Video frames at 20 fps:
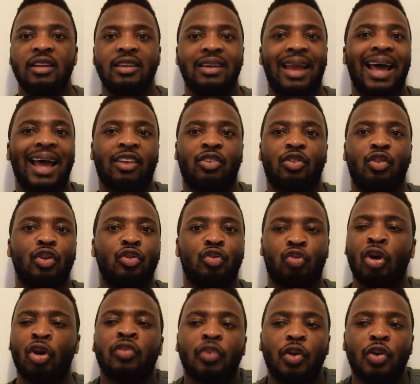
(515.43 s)
Like,
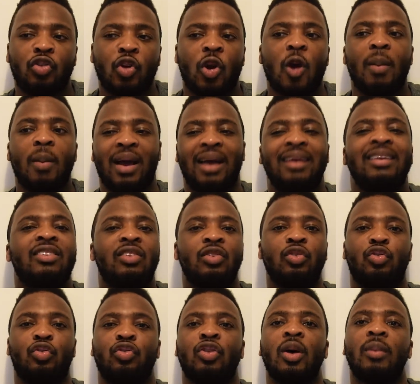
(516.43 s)
just for you to go back and
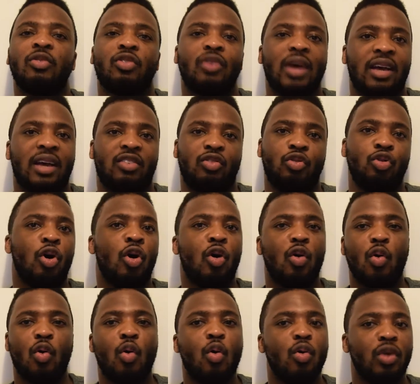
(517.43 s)
listen to some tracks, not
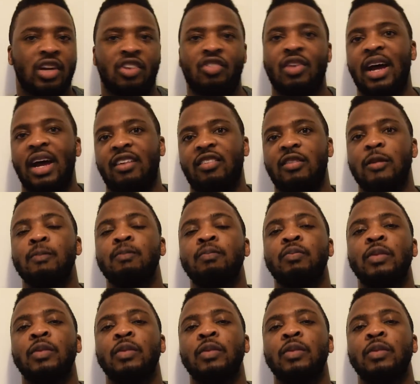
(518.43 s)
all the tracks.